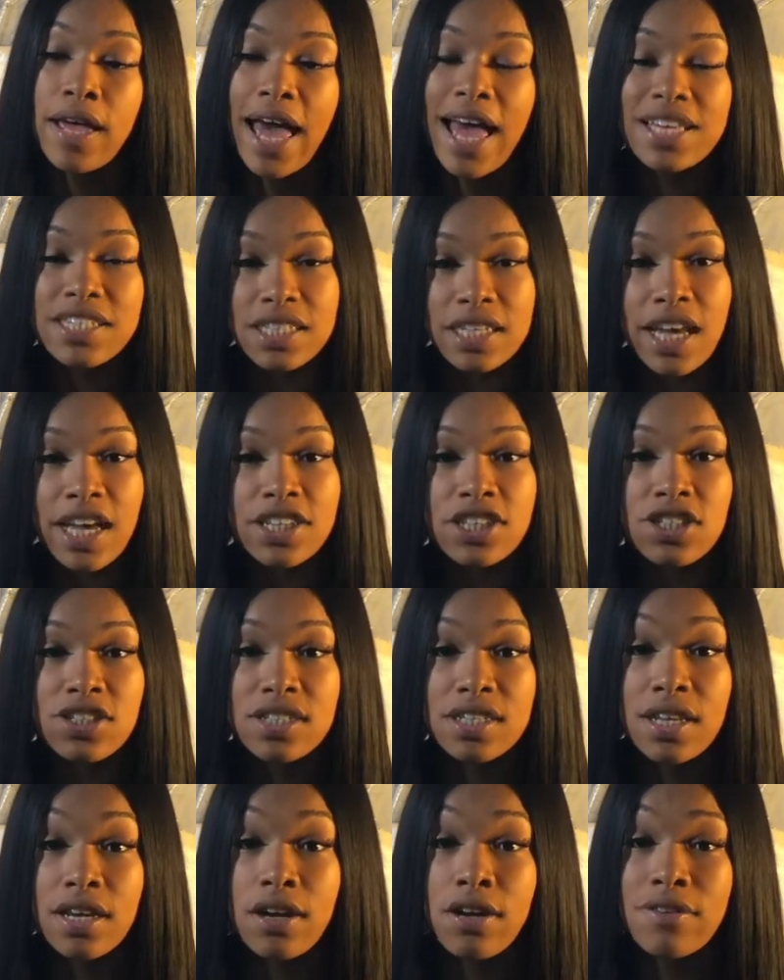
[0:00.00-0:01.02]
Educate
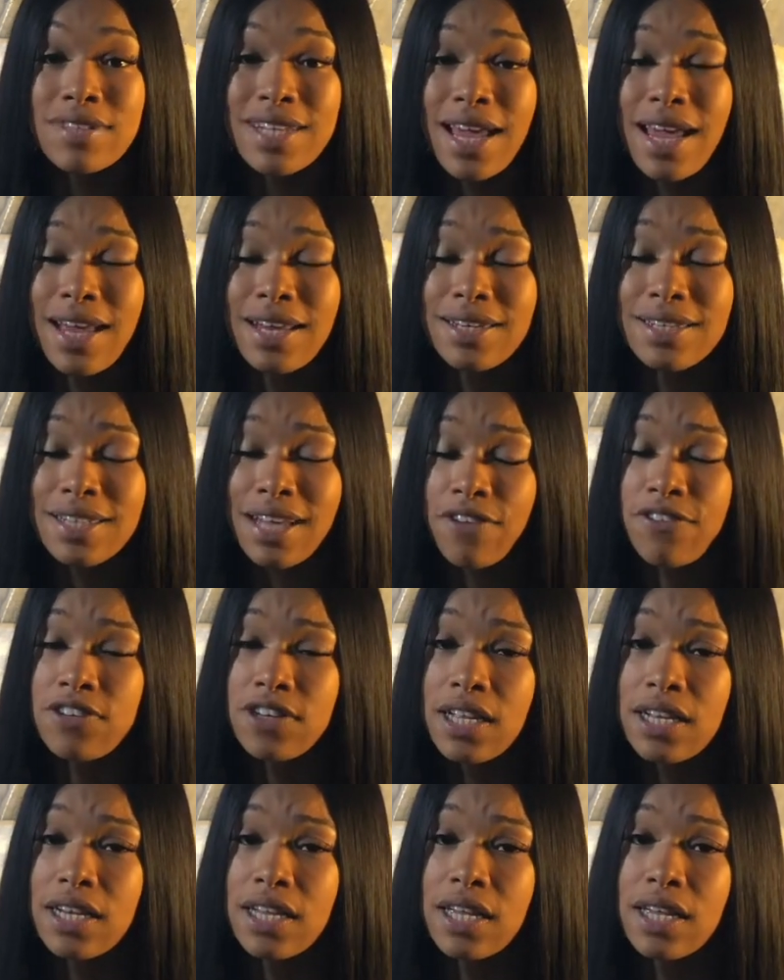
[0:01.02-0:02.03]
yourselves and
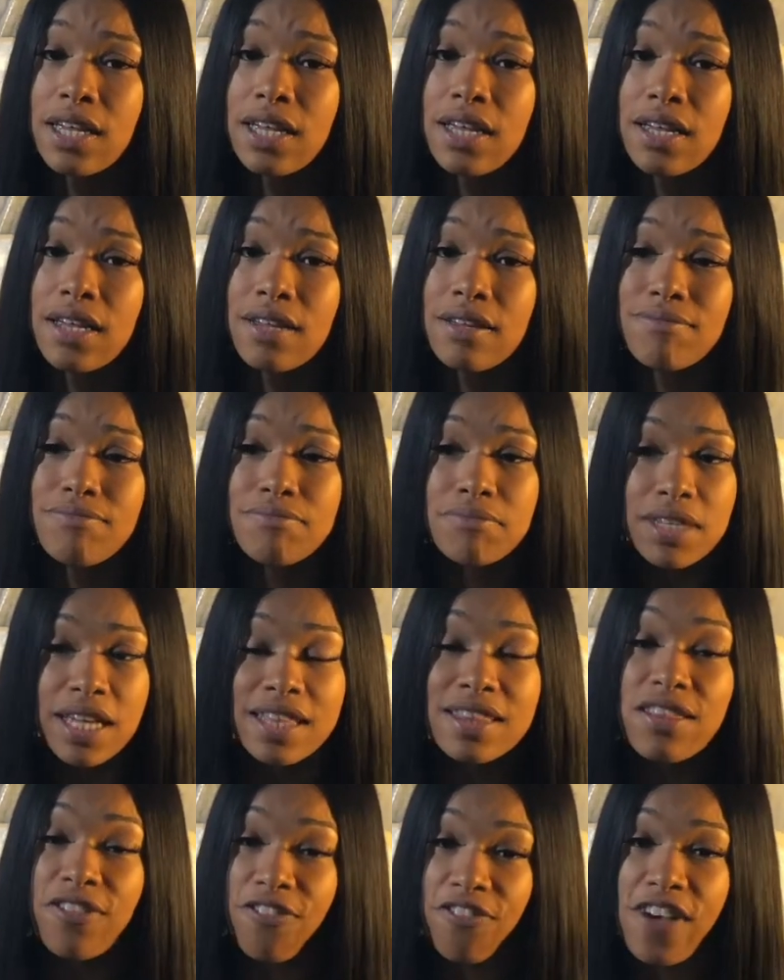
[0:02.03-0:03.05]
definitely
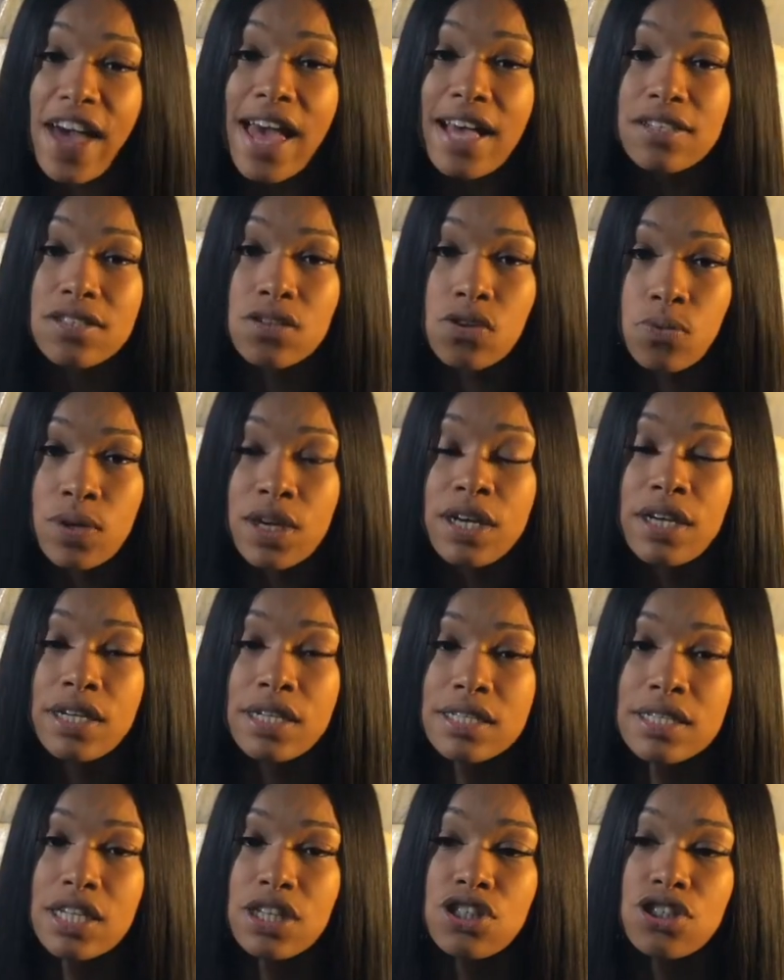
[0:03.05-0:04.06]
get the facts on what it
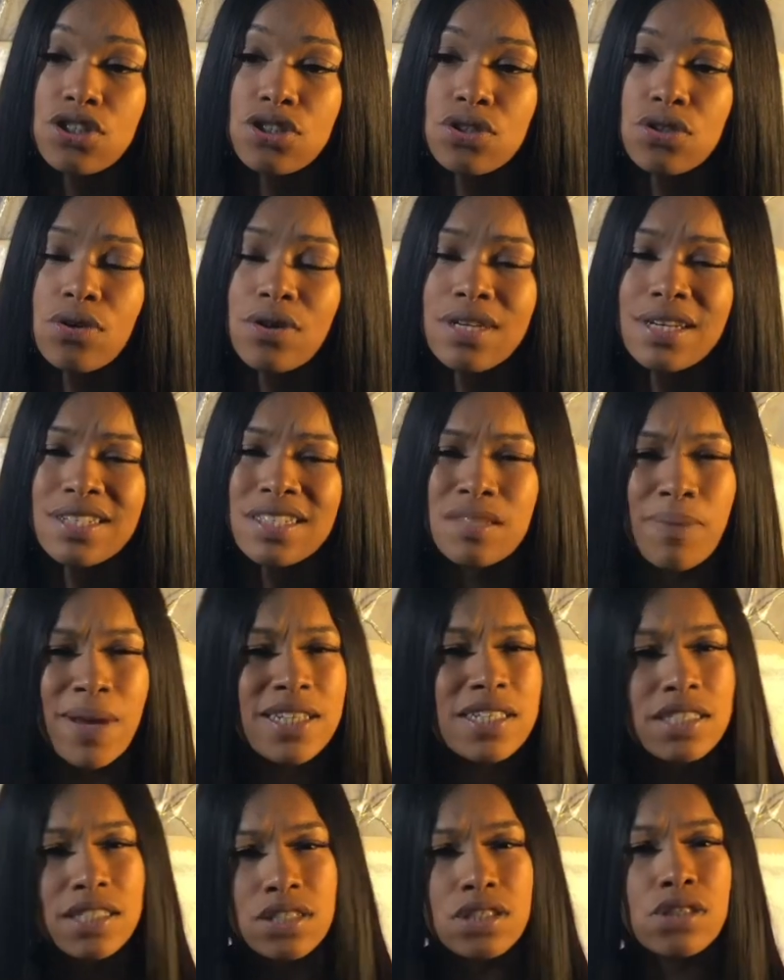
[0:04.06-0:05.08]
is that you're doing,
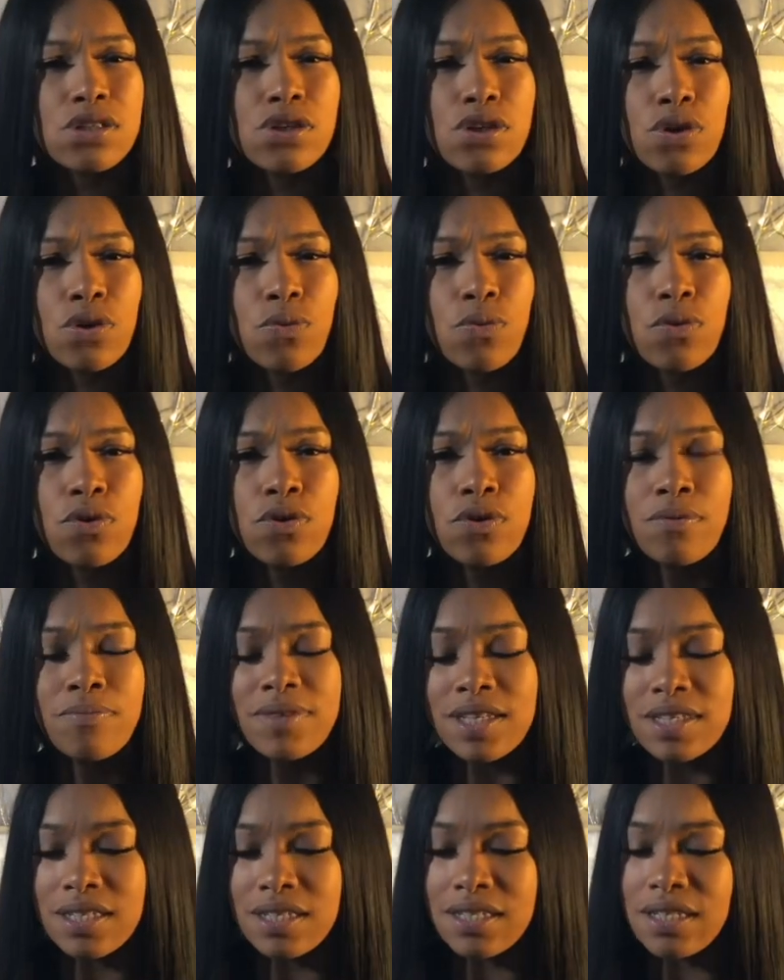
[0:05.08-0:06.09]
especially to your womb.
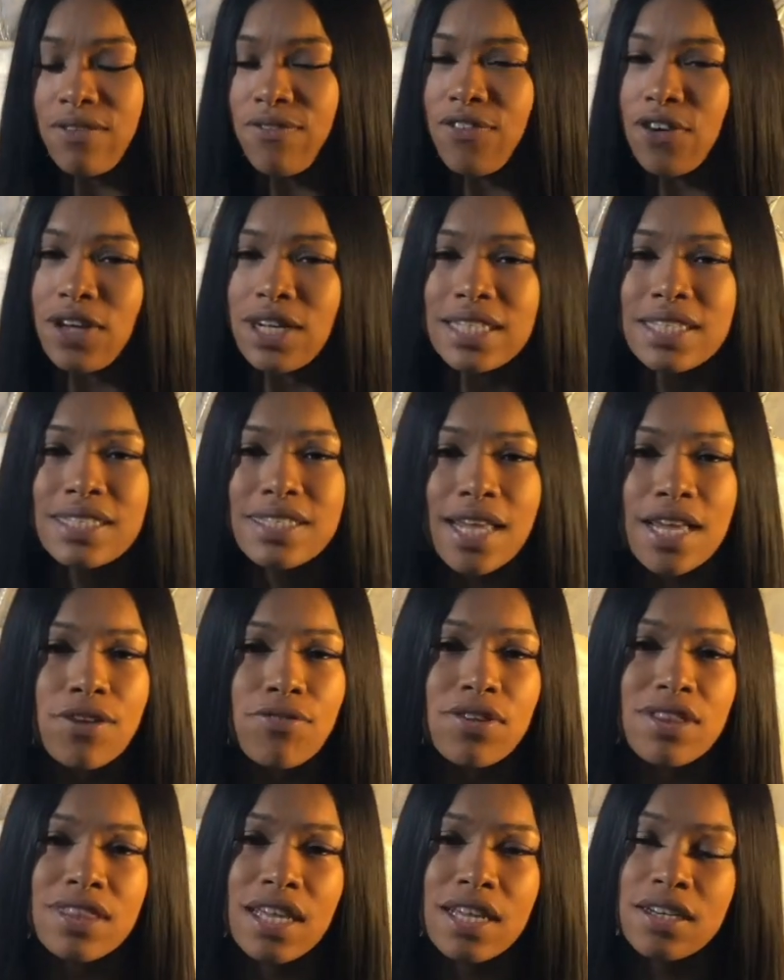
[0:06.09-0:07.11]
This is a very
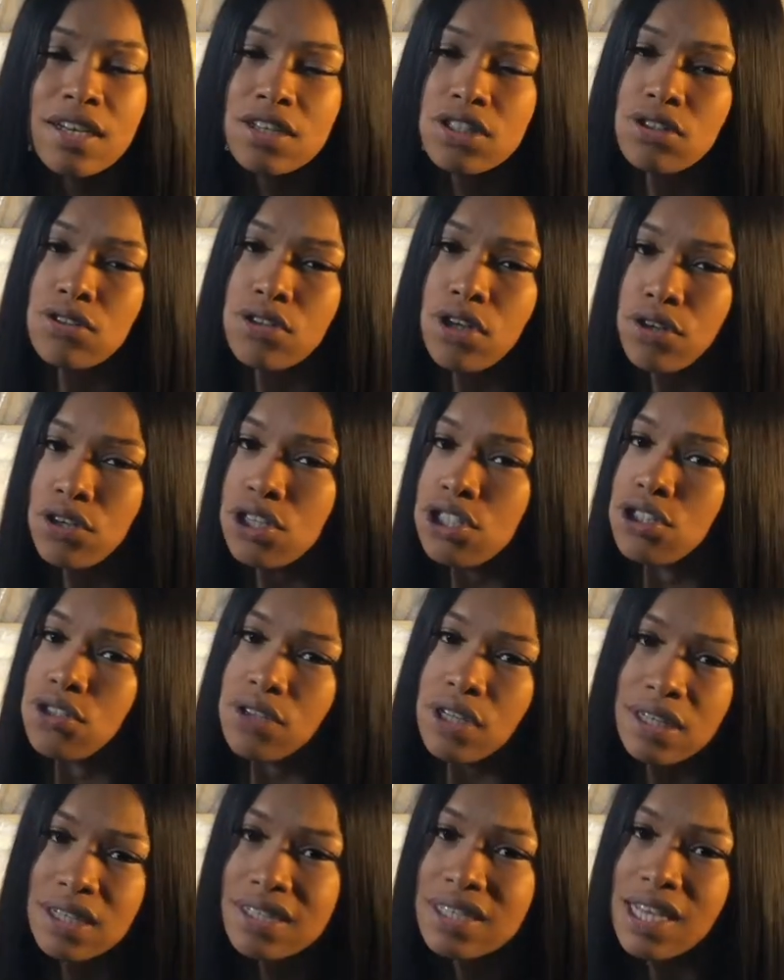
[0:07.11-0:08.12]
sacred thing that you know that you
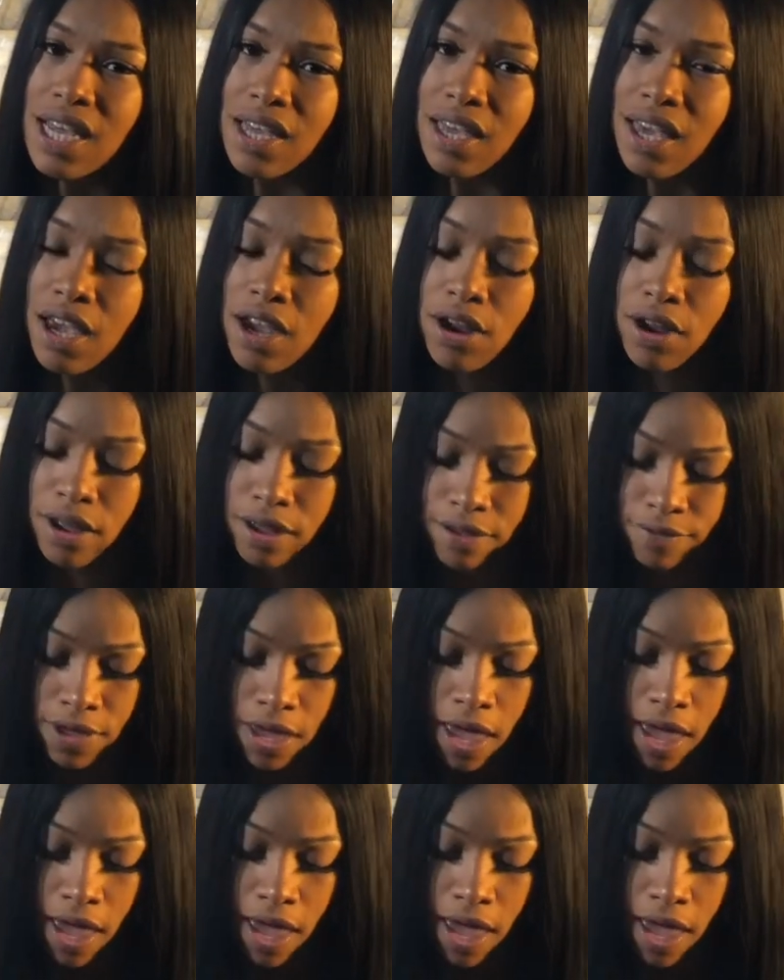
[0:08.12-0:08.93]
need to take care of.